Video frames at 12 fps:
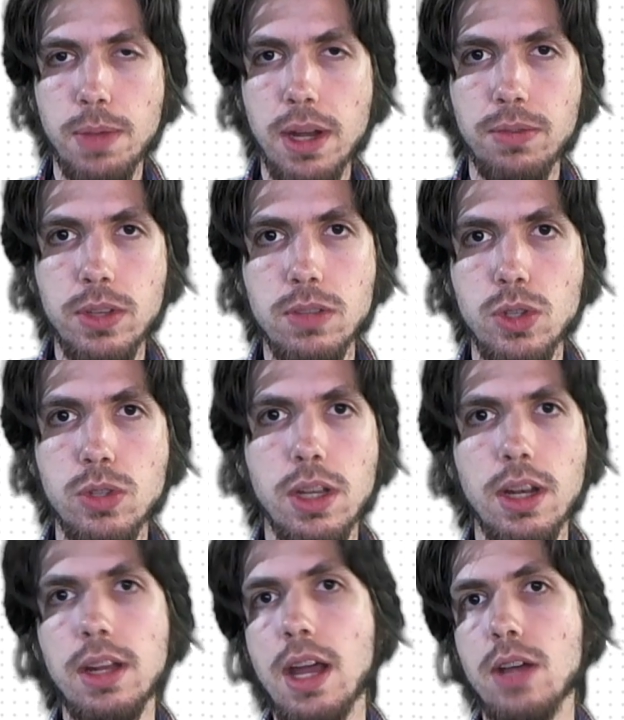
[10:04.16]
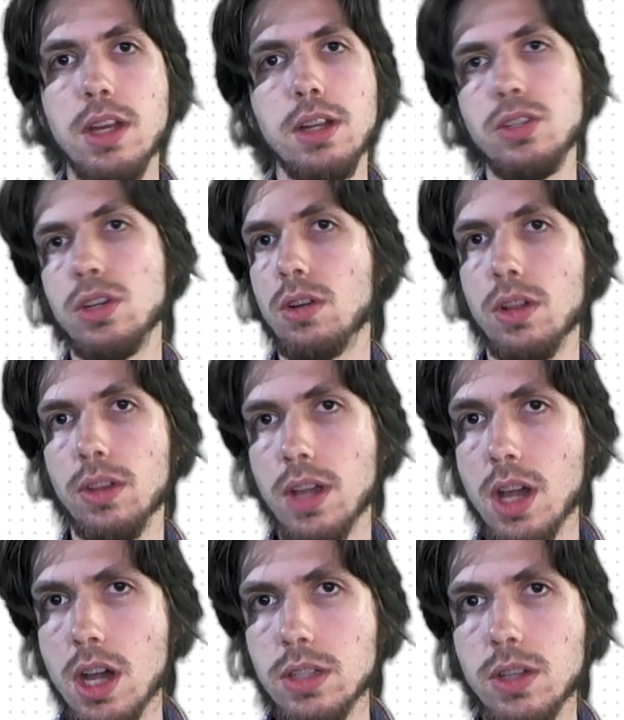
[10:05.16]
benefits of using an in-house engine, all the
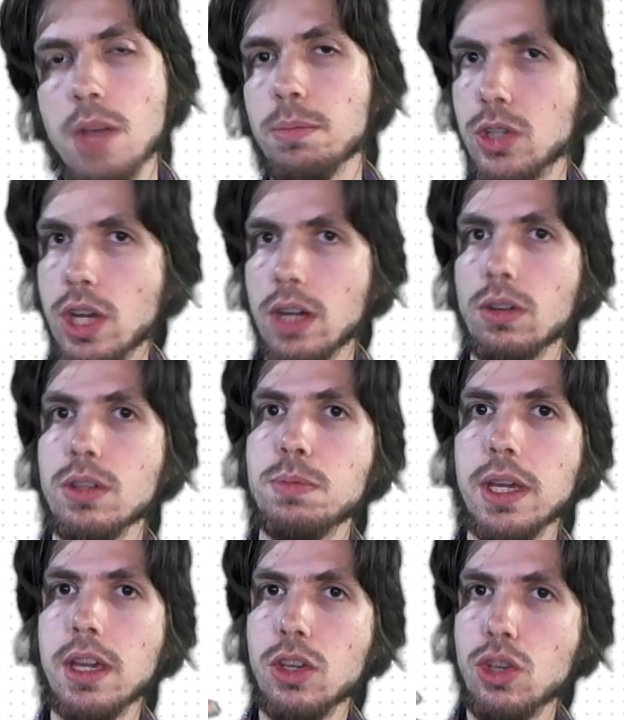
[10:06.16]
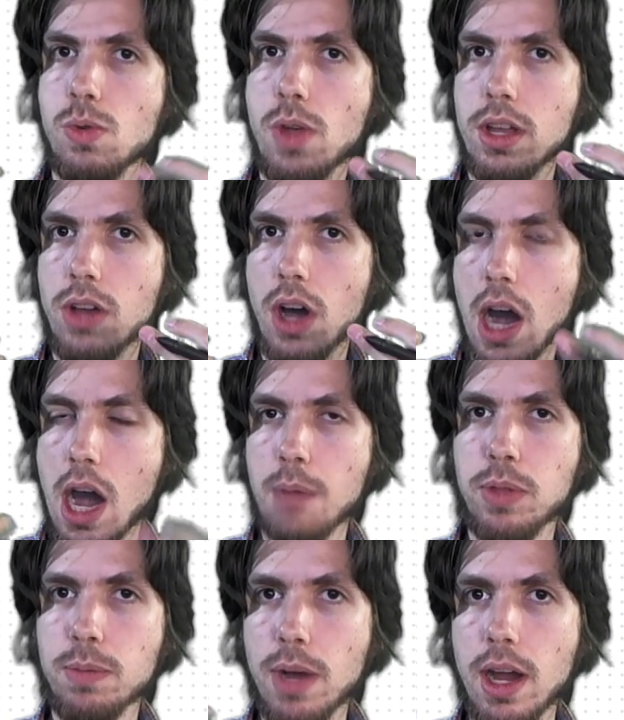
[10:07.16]
cons, but generally speaking, you
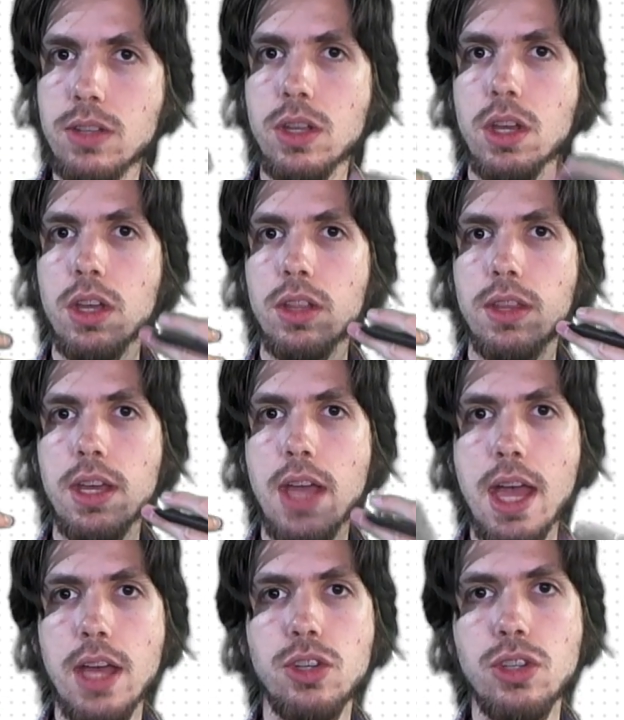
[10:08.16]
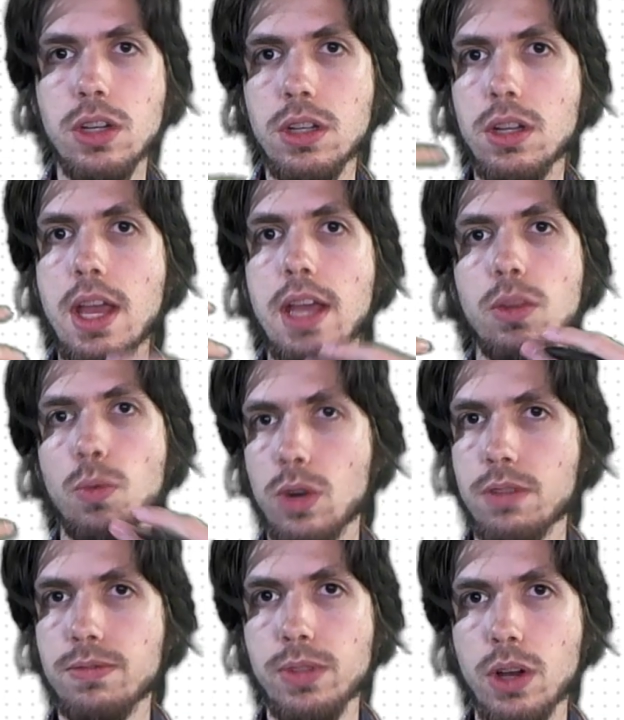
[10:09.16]
optimize the engine and the
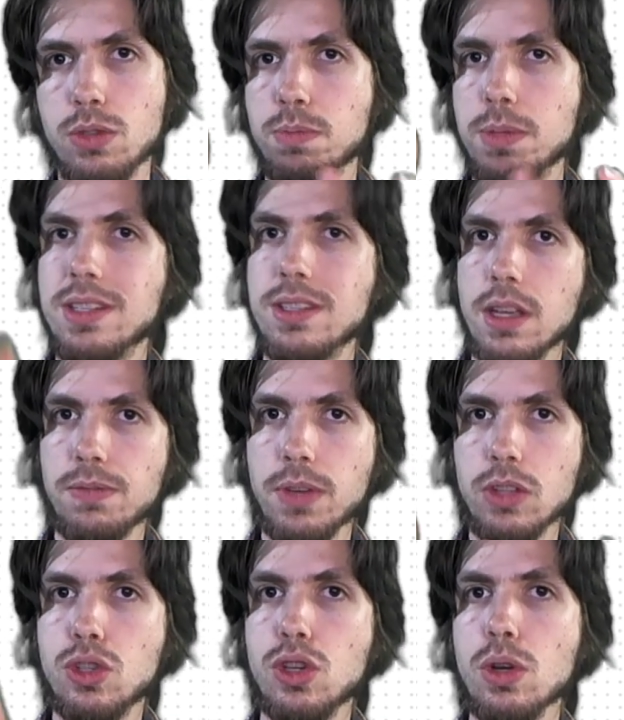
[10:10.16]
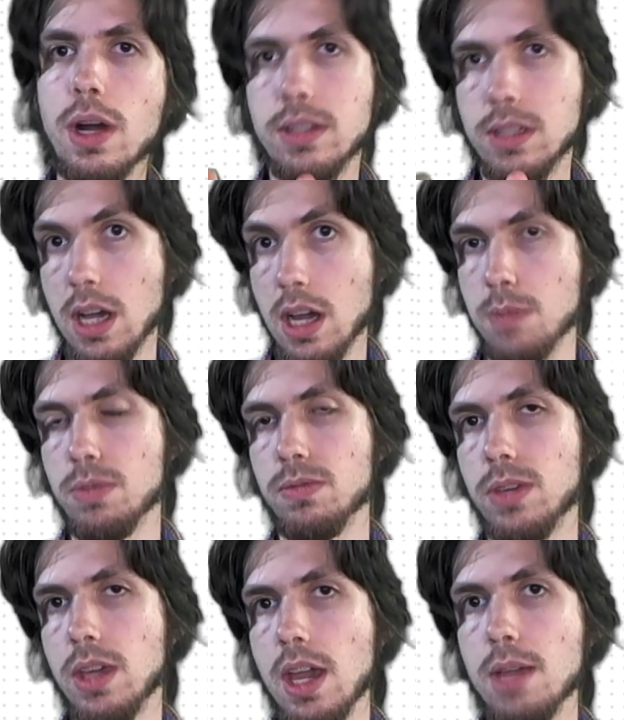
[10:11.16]
workflow specific to a type
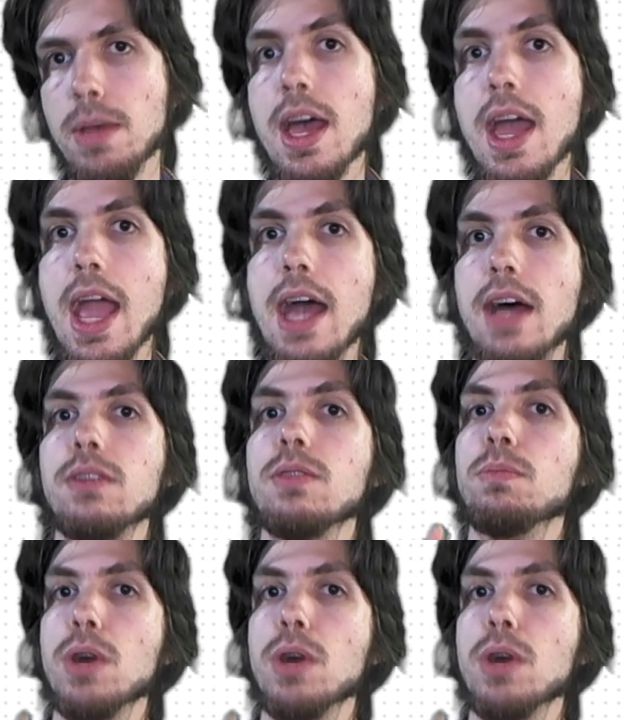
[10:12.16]
of game, and